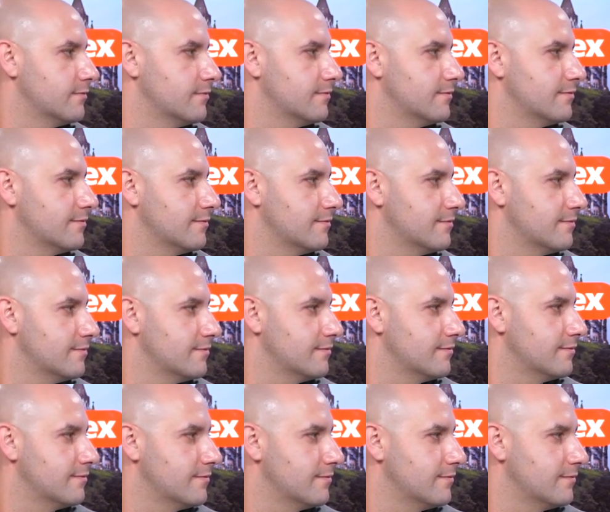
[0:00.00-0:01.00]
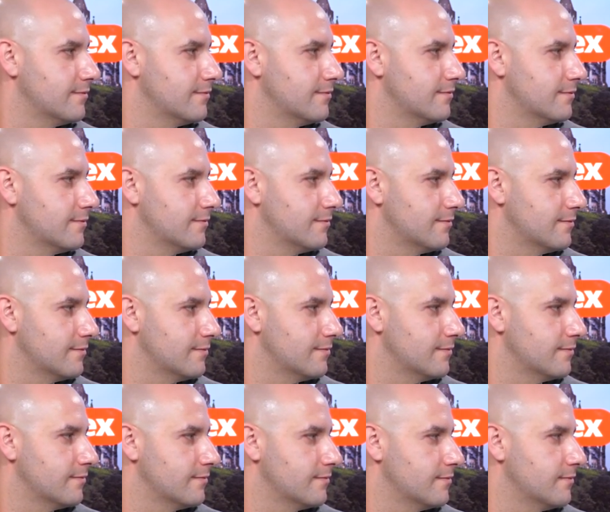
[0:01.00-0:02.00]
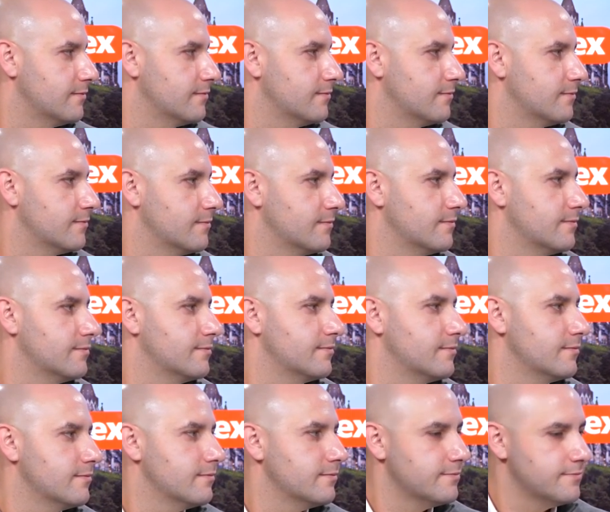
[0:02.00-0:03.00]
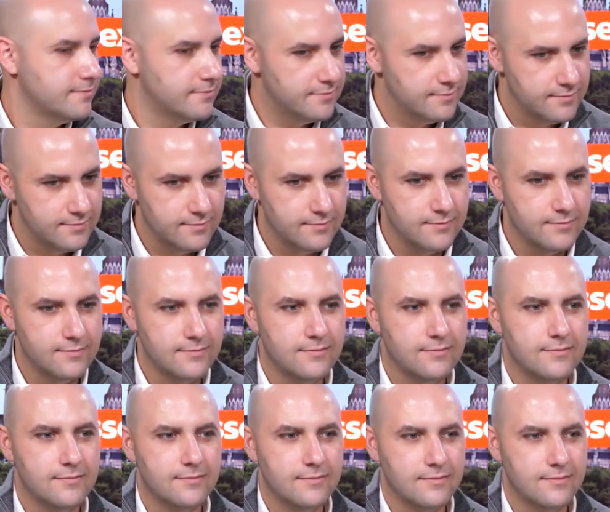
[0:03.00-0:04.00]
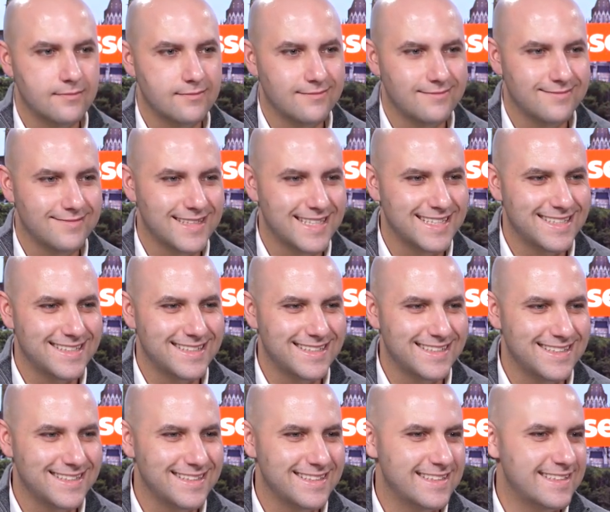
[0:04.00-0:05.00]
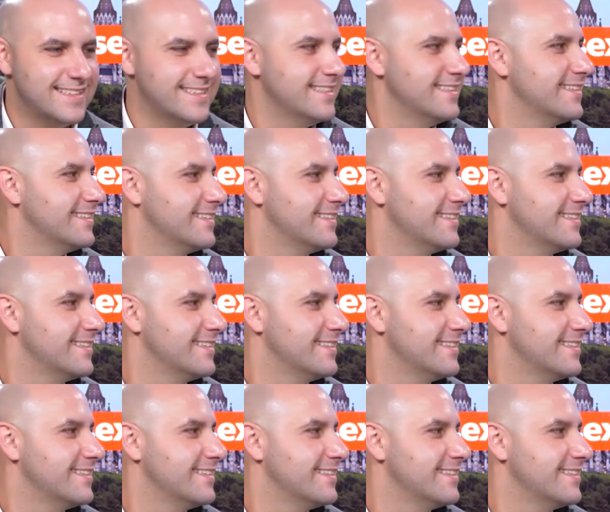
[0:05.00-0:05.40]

(not speaking)